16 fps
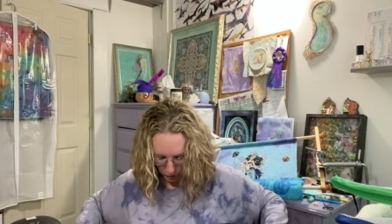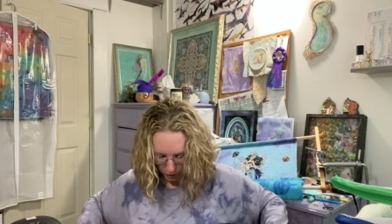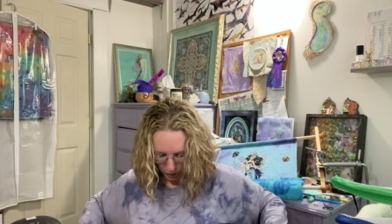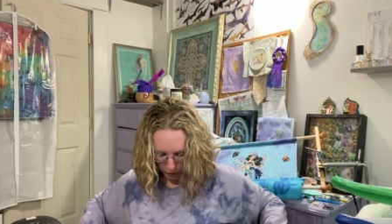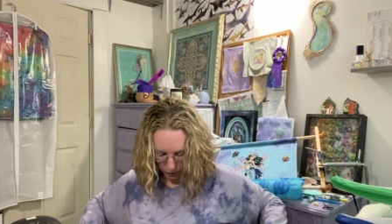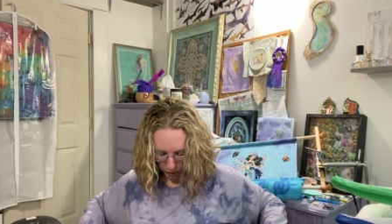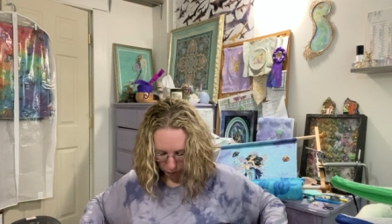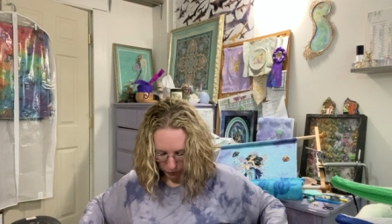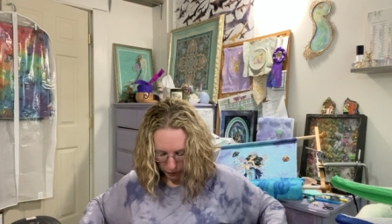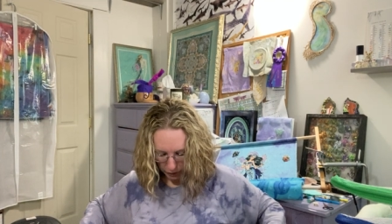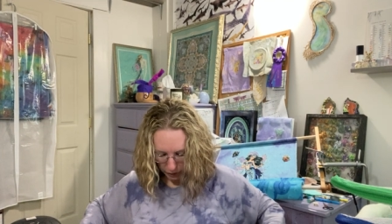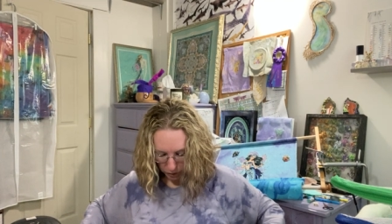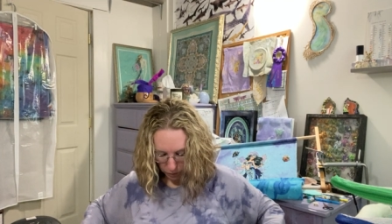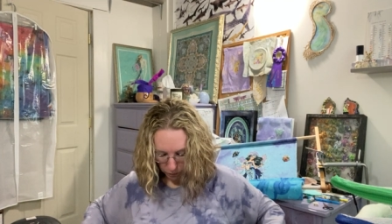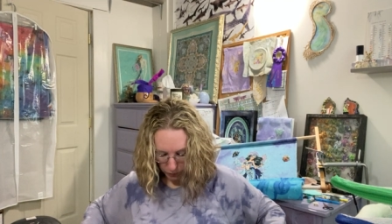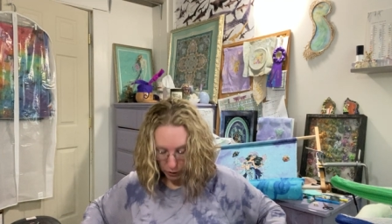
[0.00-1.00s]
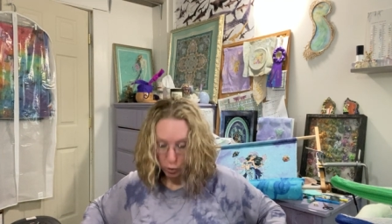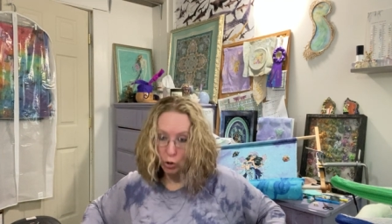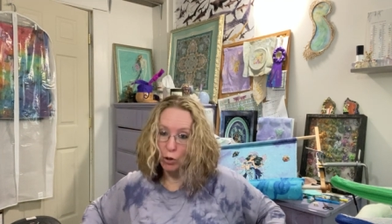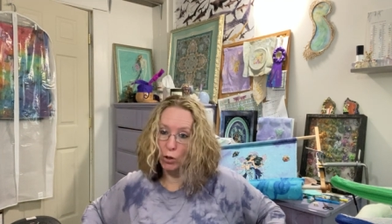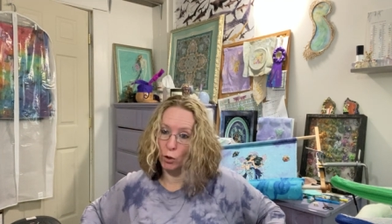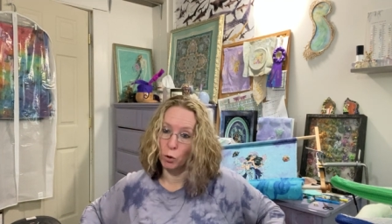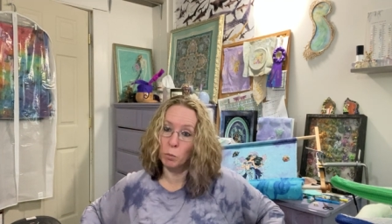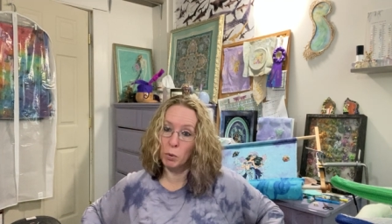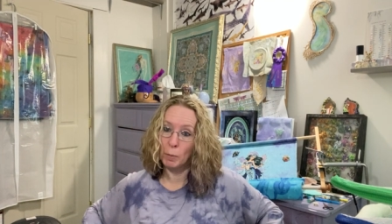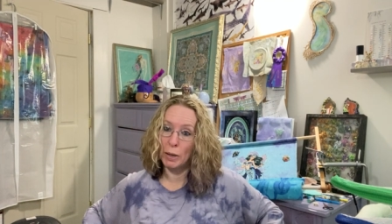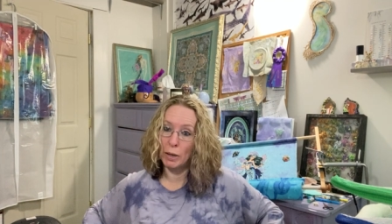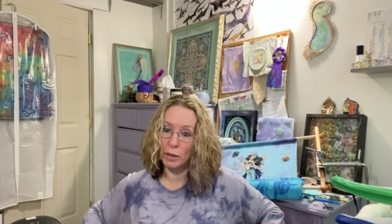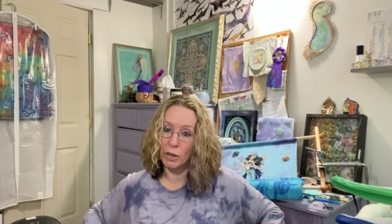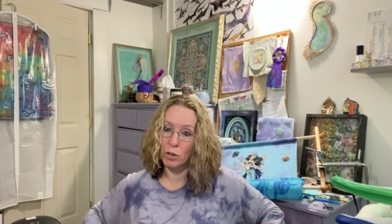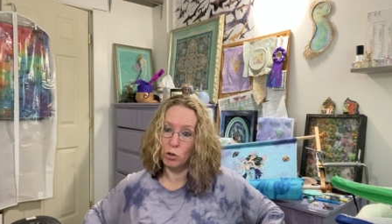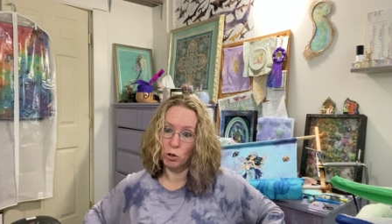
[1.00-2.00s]
I definitely need to finish another
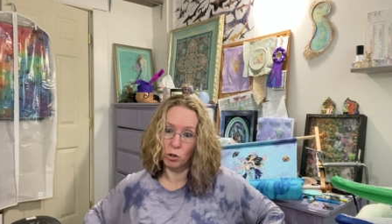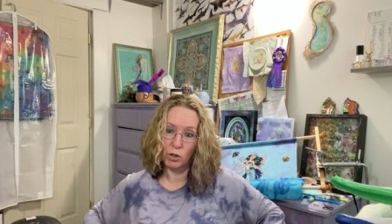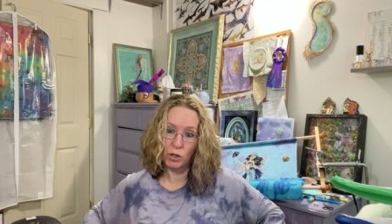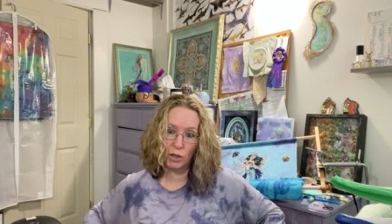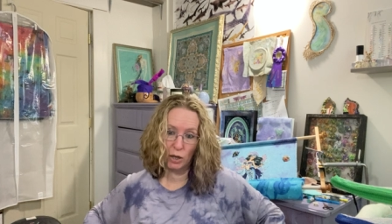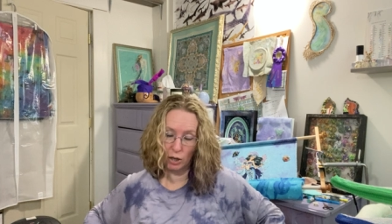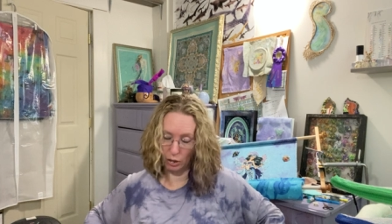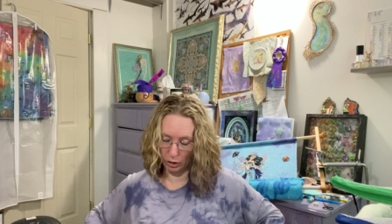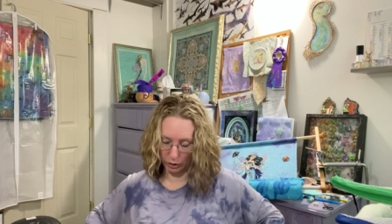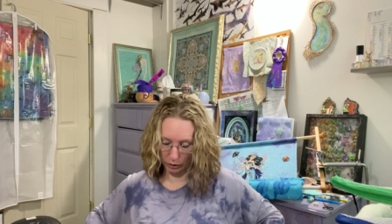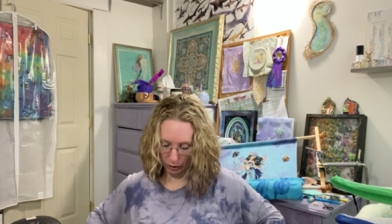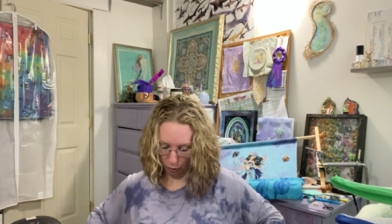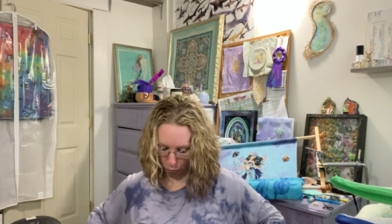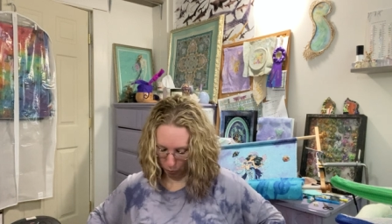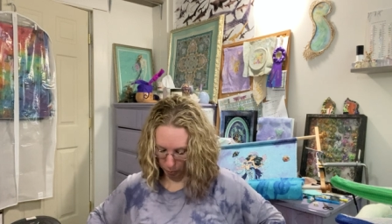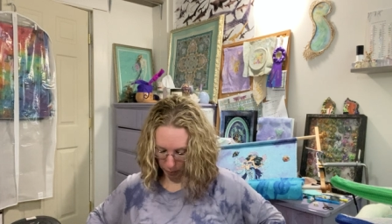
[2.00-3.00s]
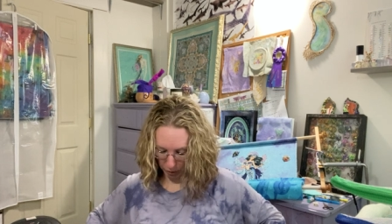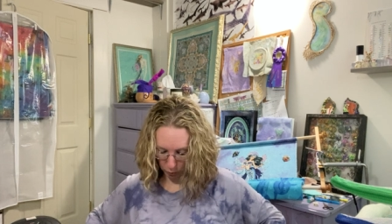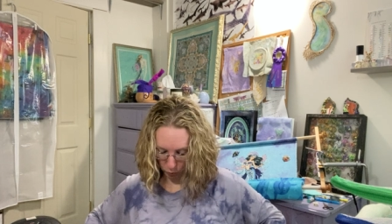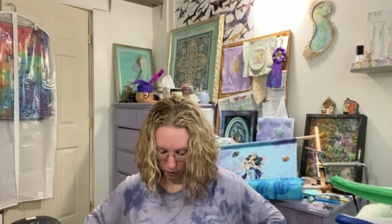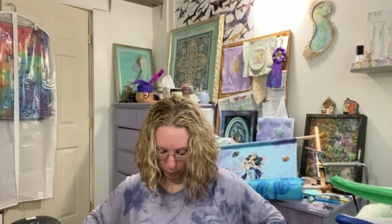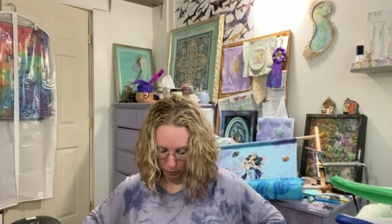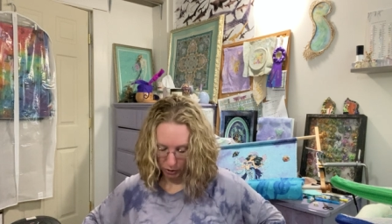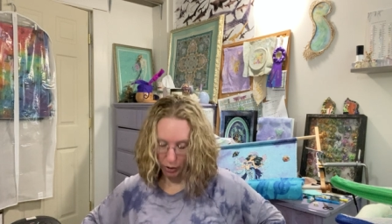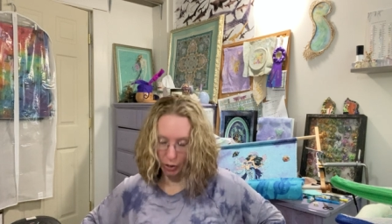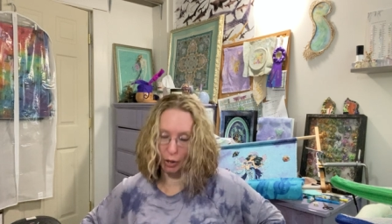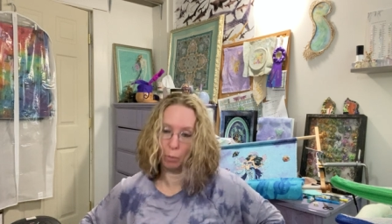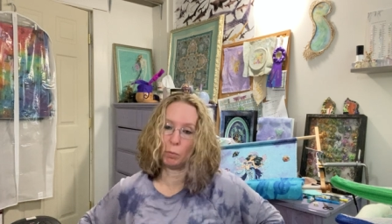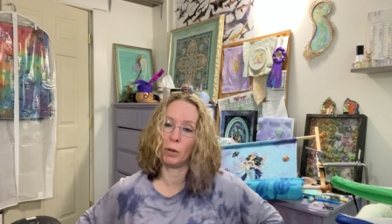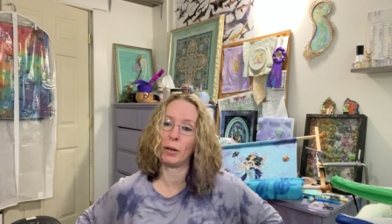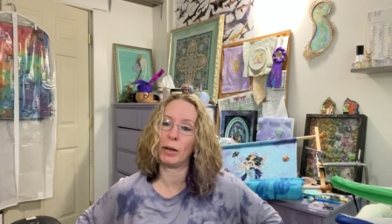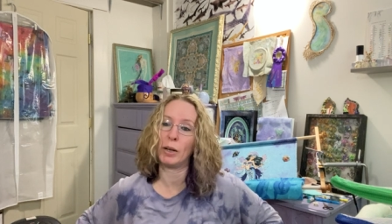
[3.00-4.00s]
mermaid next year because I got a lot of mermaid WIPs and I'm
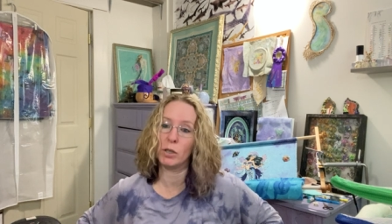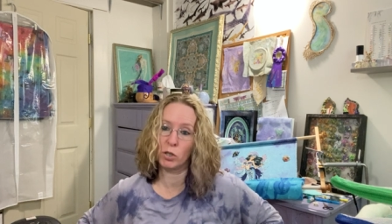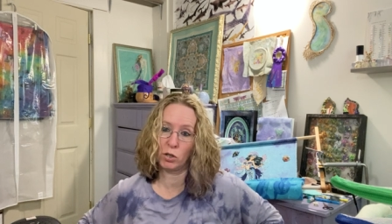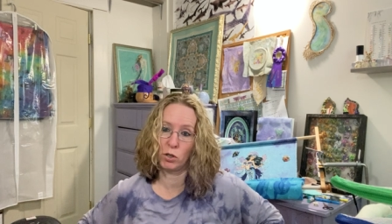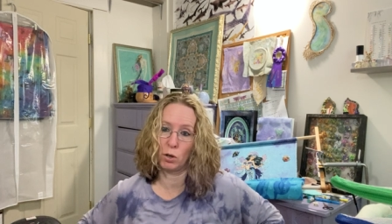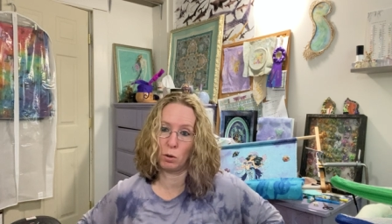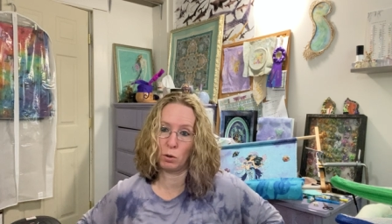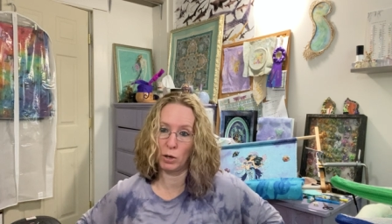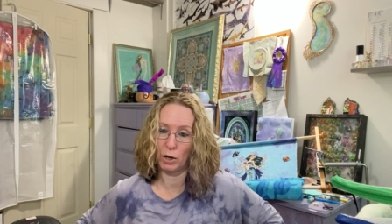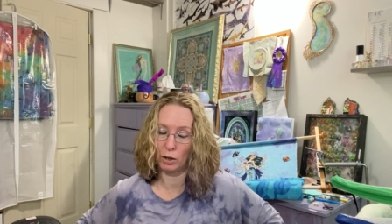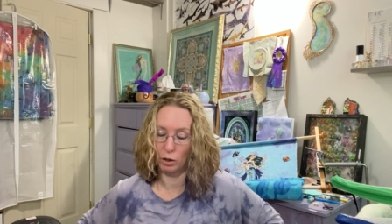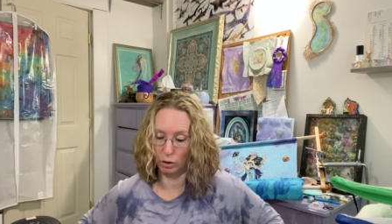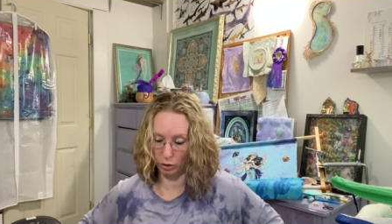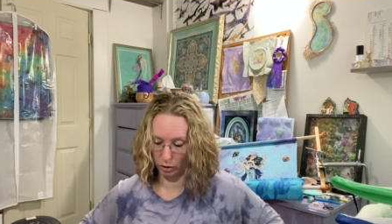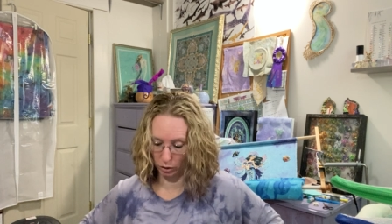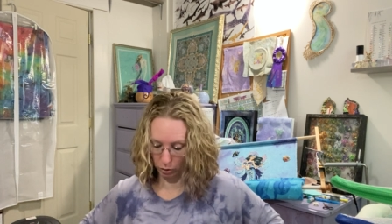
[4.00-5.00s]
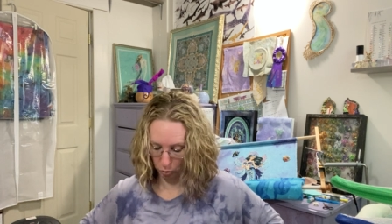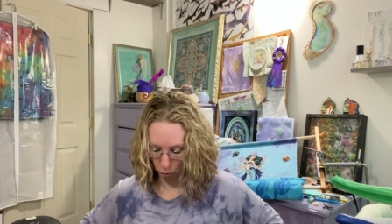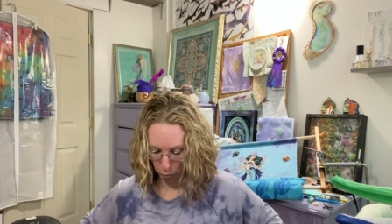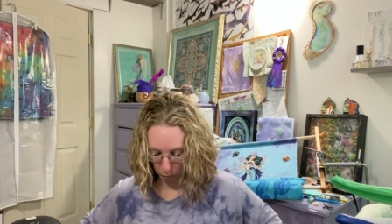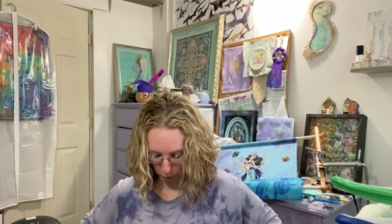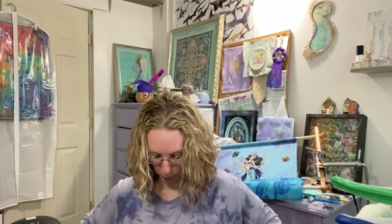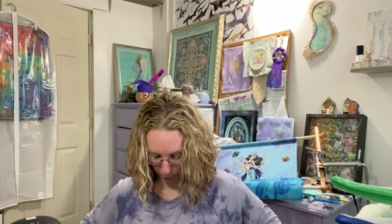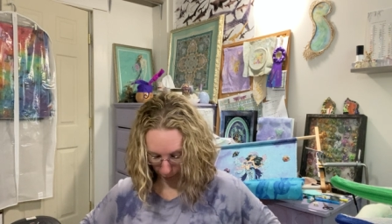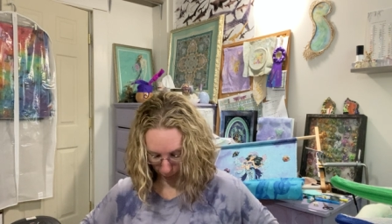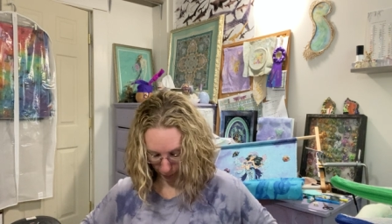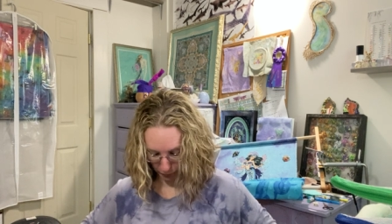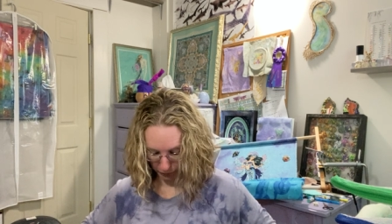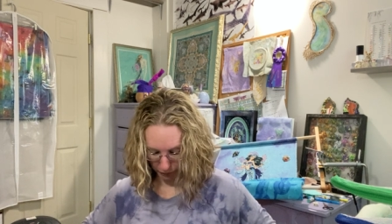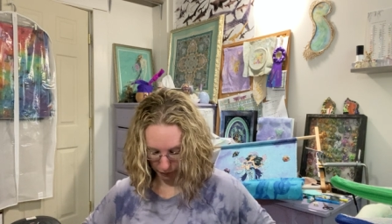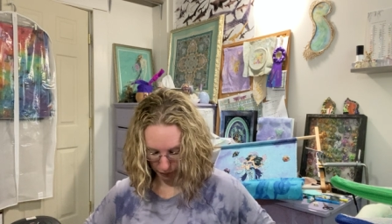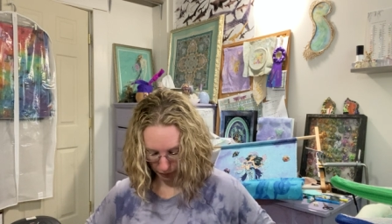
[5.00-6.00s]
looking at starting a lot of new
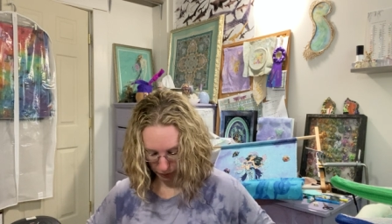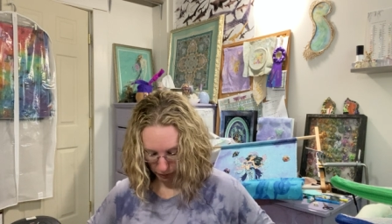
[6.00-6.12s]
mermaids.